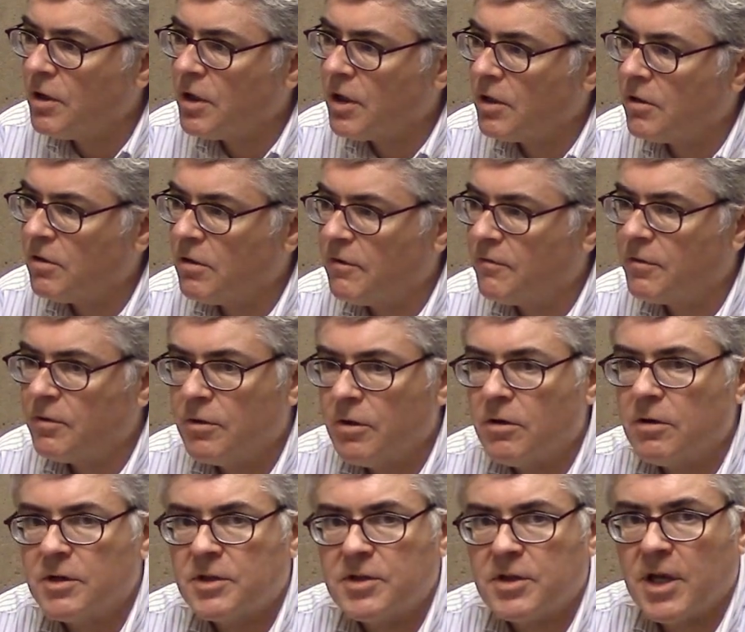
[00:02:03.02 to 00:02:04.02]
I don't know if you
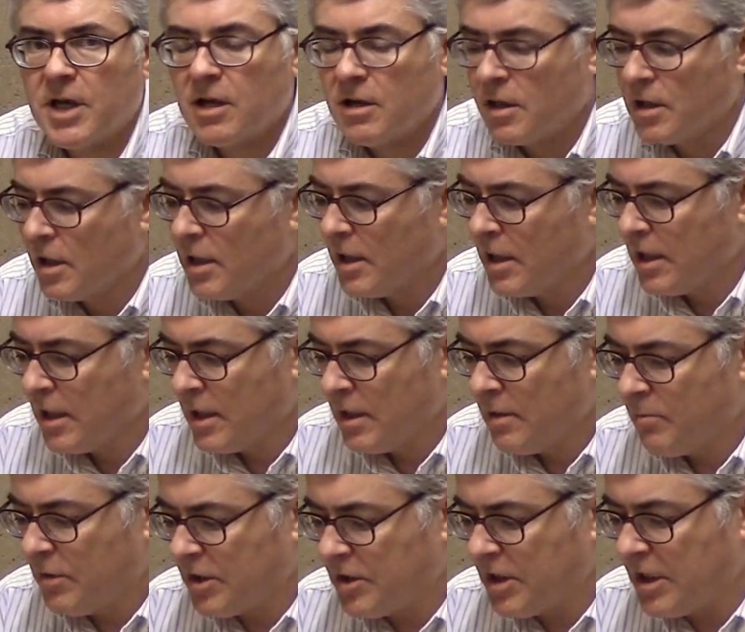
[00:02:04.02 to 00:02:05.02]
noticed that,
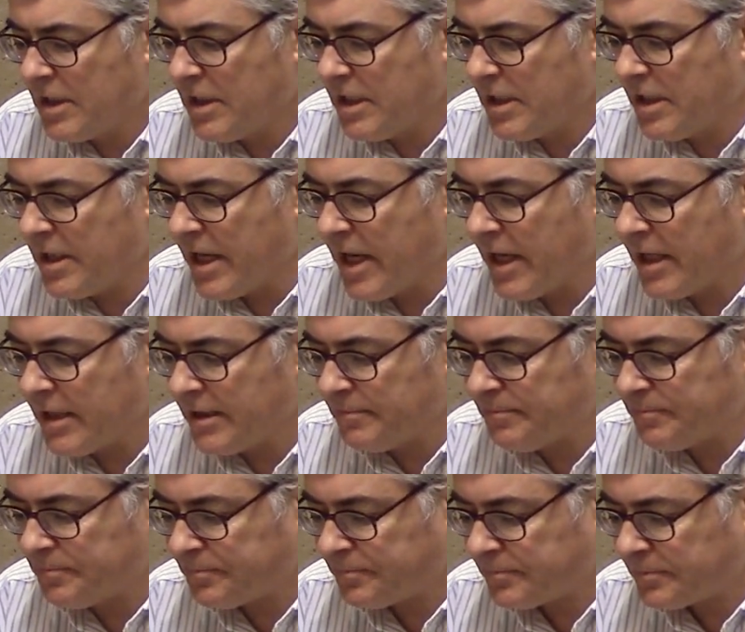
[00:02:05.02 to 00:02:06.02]
but they did that, and
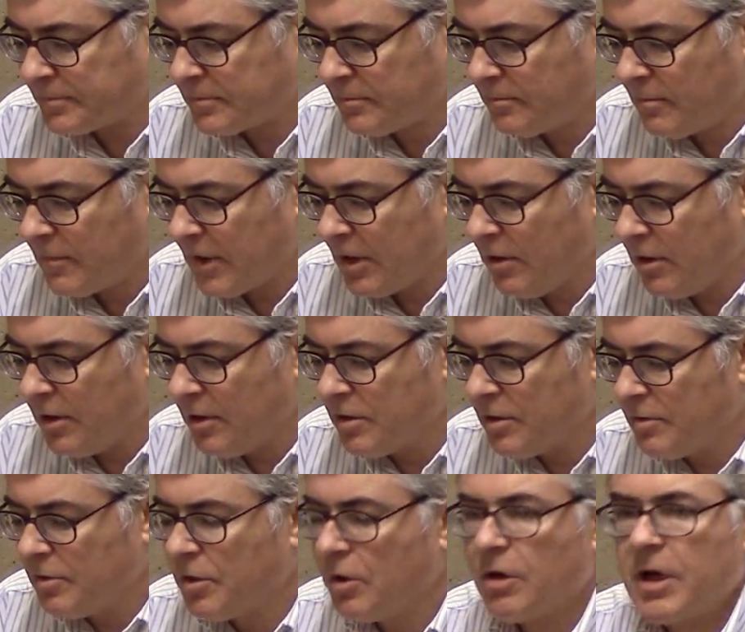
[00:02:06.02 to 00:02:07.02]

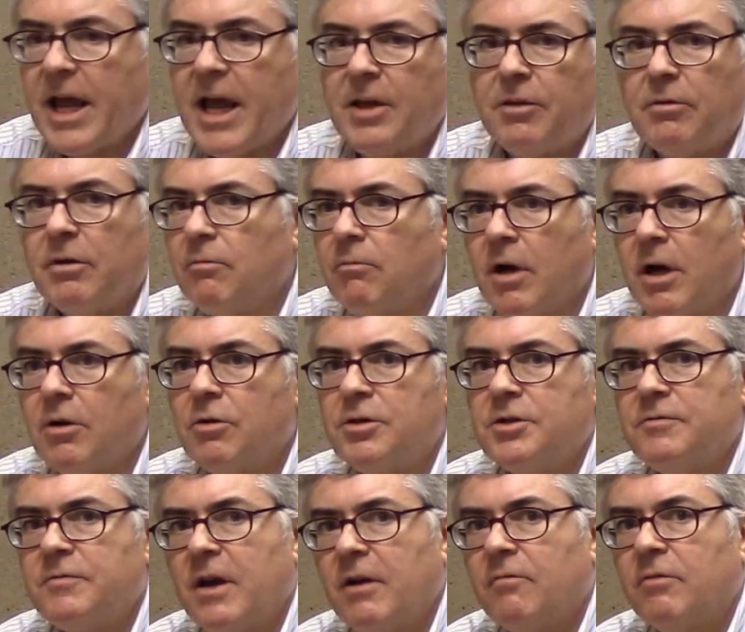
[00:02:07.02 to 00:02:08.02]
they're gathering records
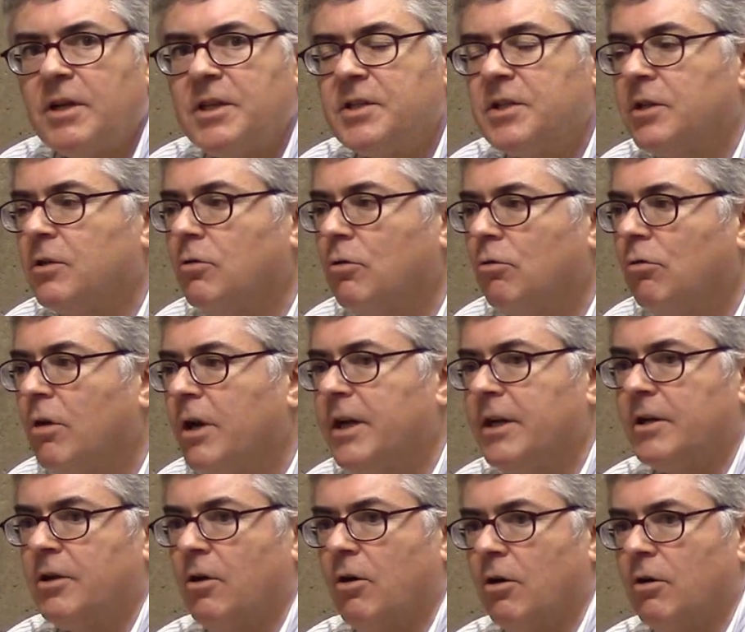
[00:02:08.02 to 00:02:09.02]
of every single credit
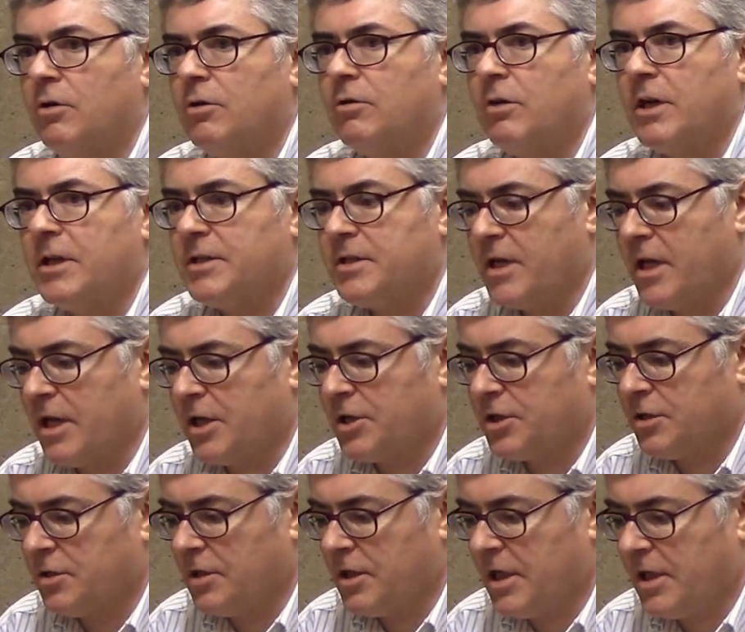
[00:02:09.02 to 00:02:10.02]
card
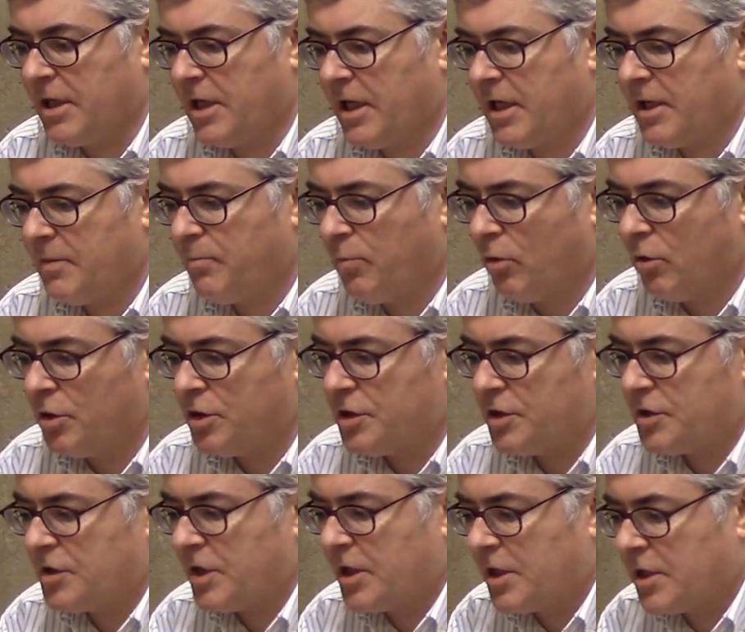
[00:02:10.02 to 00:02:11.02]
transaction, any purchase
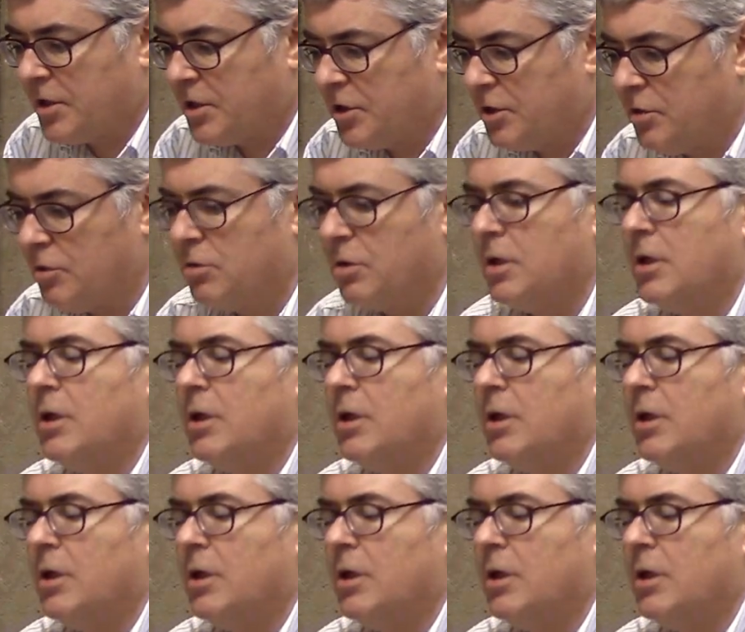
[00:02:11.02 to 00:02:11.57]
they can do.